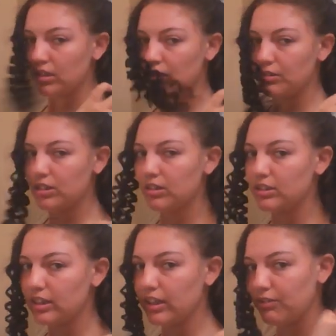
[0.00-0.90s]
you'll
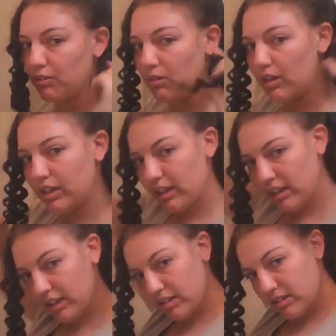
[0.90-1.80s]
notice I have one
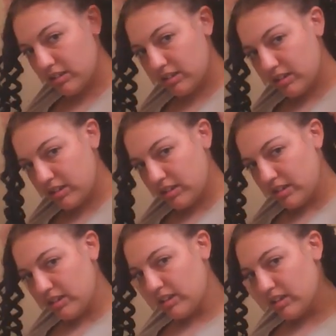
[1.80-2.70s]
here
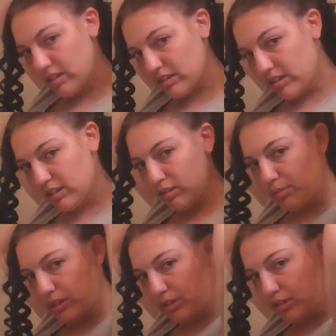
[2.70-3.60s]
that looks a little
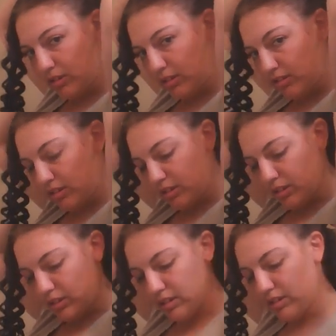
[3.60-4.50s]
bit short. I'll
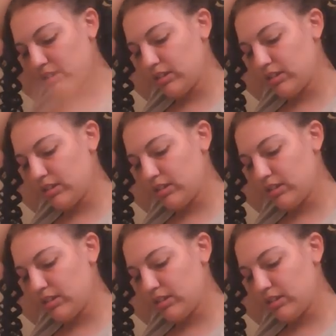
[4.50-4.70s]
just